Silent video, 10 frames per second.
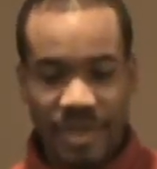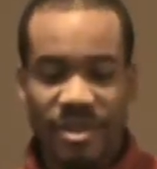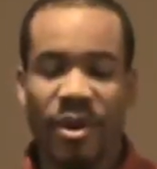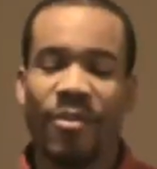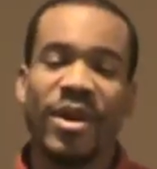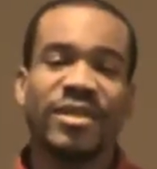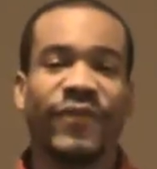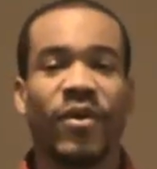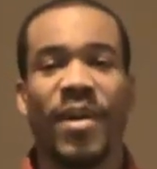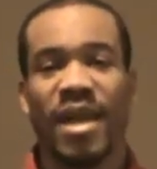So I'm reaching
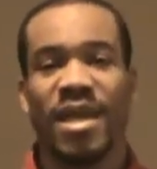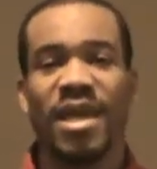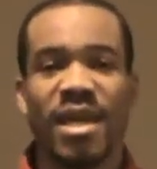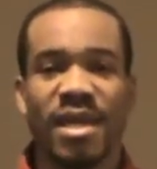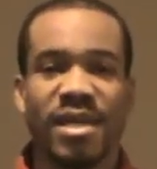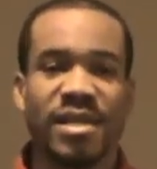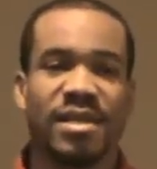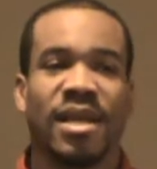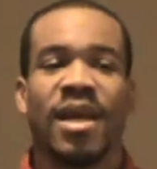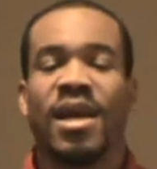for my
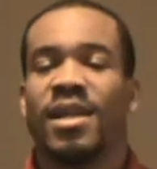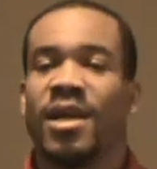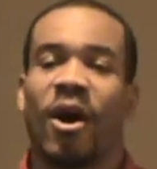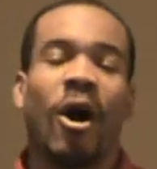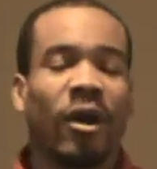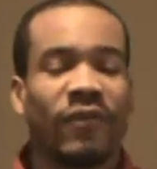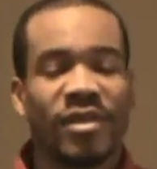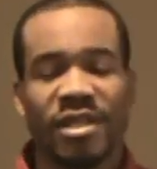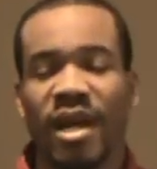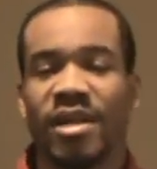keys. Then all of a
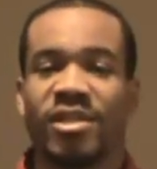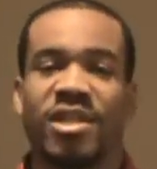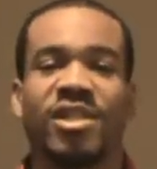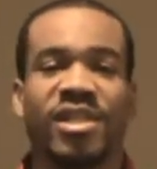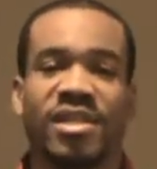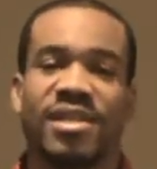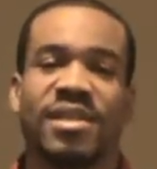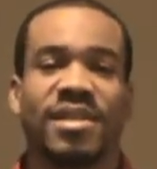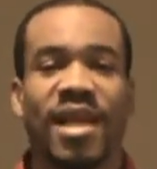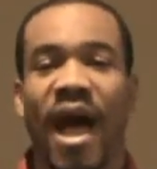sudden, she
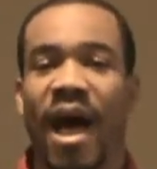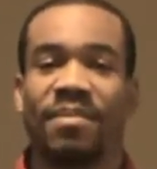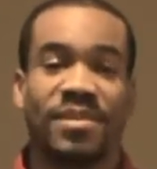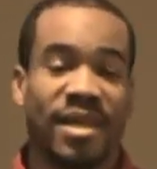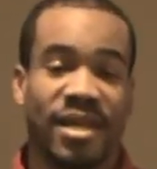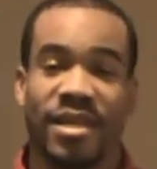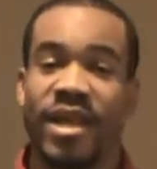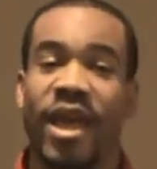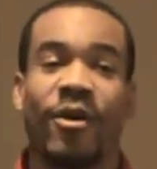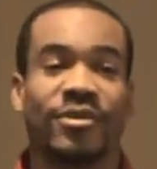just stops and
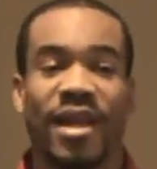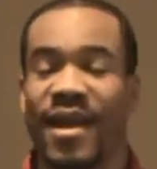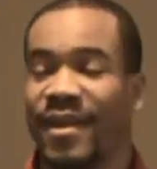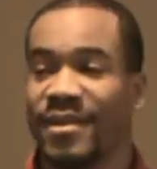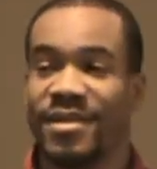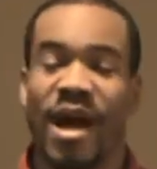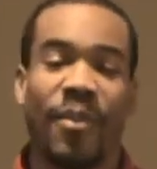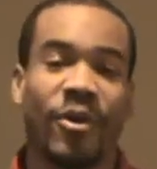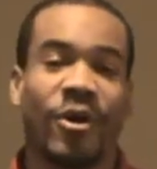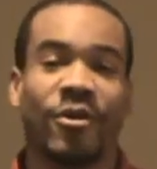yells like at the
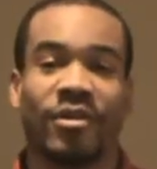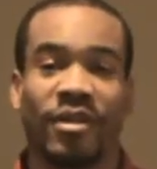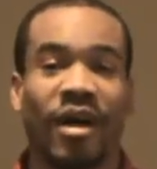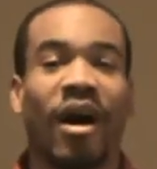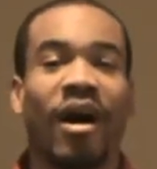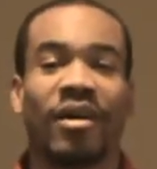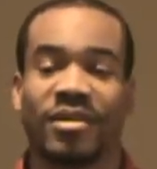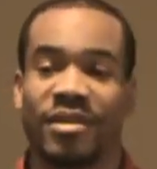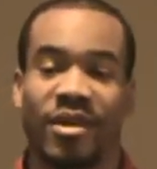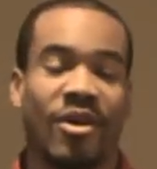top of her
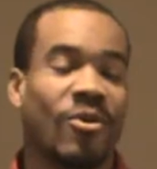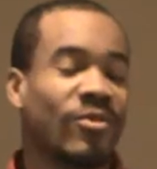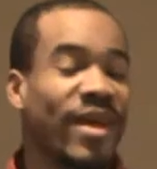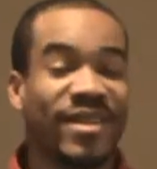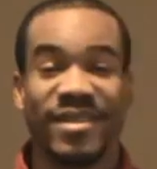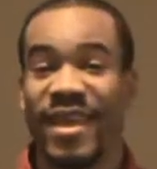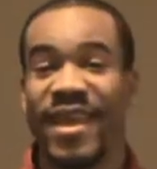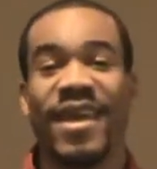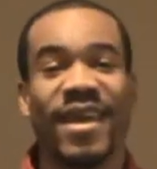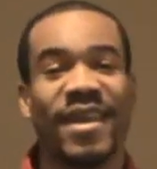lungs and goes, that's
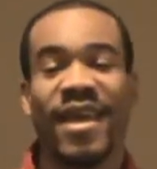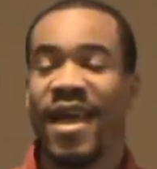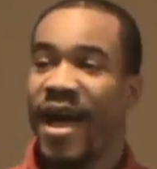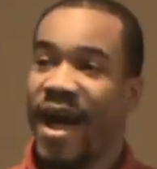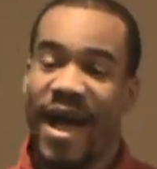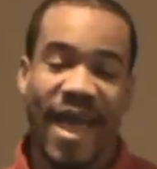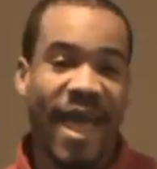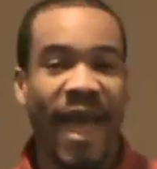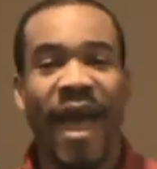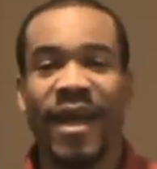it. I
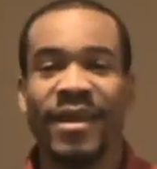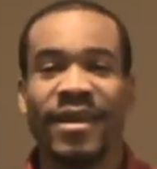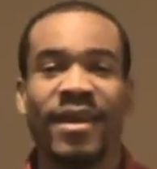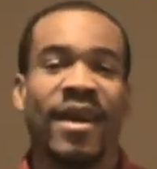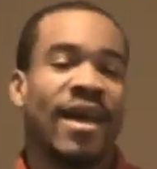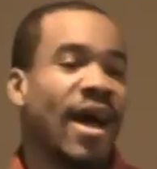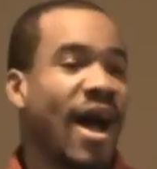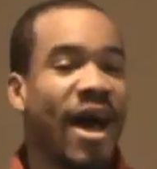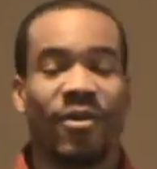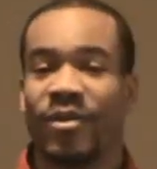had it.
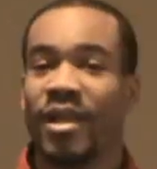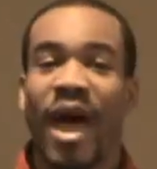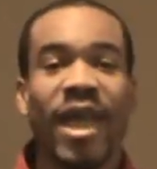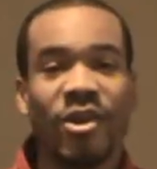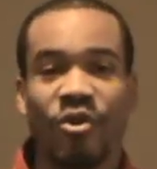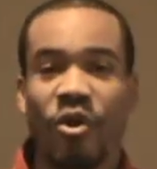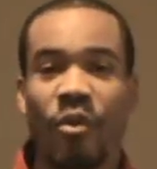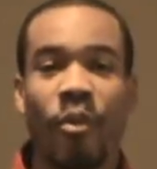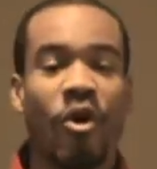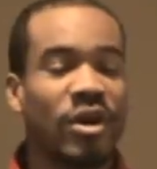I don't like you
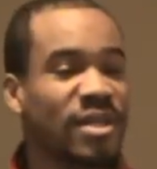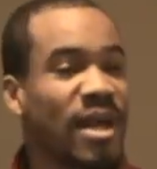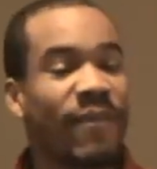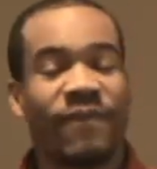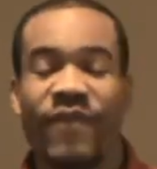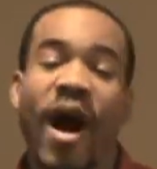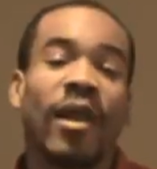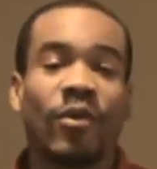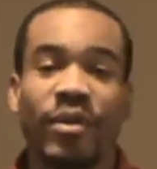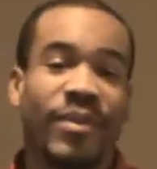no more. Stop
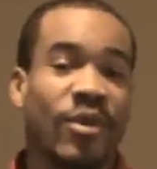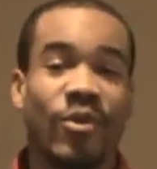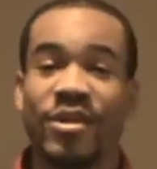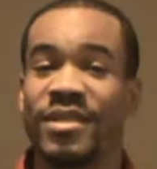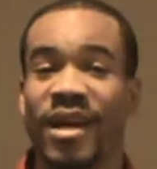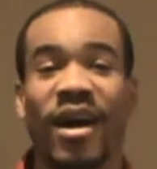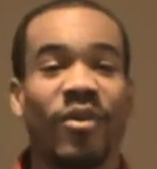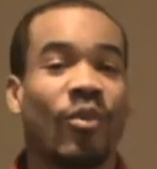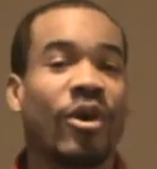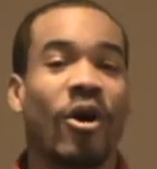following me. We're
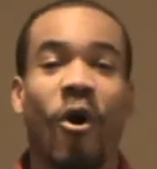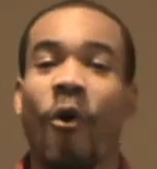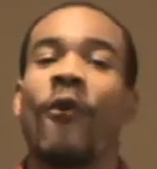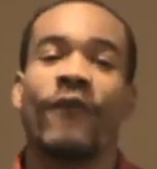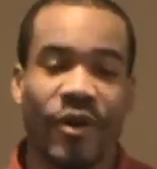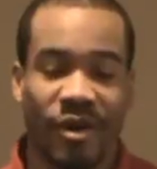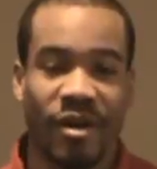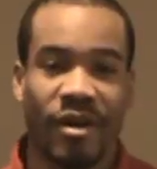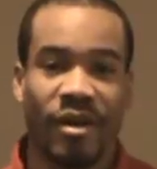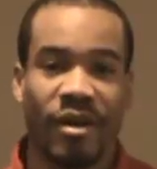done. We're over.